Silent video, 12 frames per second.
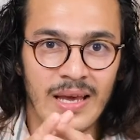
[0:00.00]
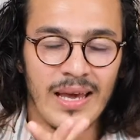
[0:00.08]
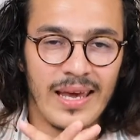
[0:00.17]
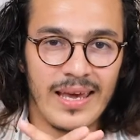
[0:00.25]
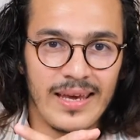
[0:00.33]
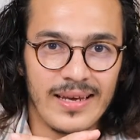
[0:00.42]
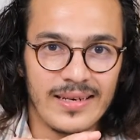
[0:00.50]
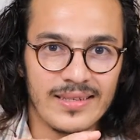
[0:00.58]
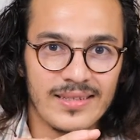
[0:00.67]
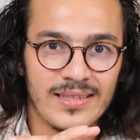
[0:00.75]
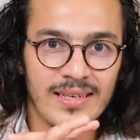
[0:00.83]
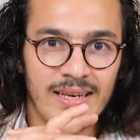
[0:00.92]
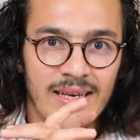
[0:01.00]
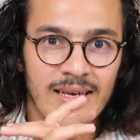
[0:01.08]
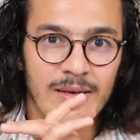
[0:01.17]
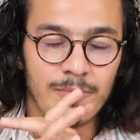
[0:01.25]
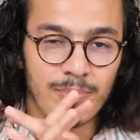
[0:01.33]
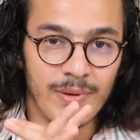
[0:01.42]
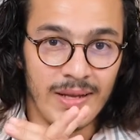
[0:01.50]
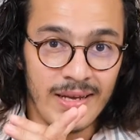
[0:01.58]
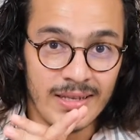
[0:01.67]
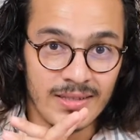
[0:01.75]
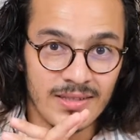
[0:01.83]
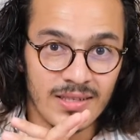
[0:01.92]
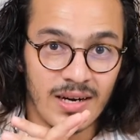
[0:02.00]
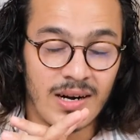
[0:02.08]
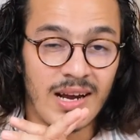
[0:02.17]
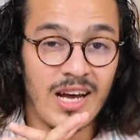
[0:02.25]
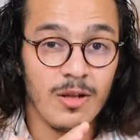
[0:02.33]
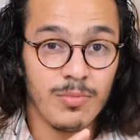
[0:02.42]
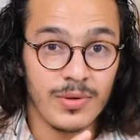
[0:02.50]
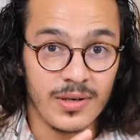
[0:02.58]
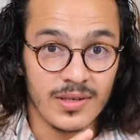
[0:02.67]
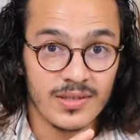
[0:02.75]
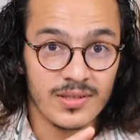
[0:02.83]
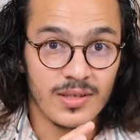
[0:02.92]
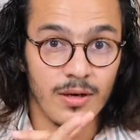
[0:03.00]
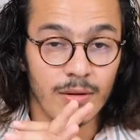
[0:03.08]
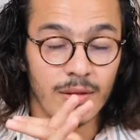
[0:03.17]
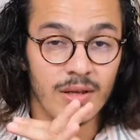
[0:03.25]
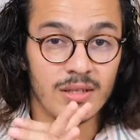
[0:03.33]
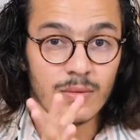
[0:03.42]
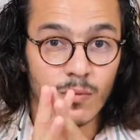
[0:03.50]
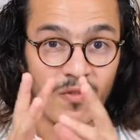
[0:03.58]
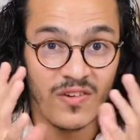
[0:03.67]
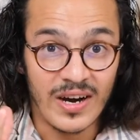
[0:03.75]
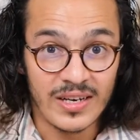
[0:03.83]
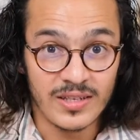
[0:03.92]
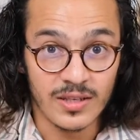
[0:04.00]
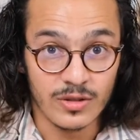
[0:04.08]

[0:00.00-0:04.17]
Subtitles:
And plants are helping us on this vital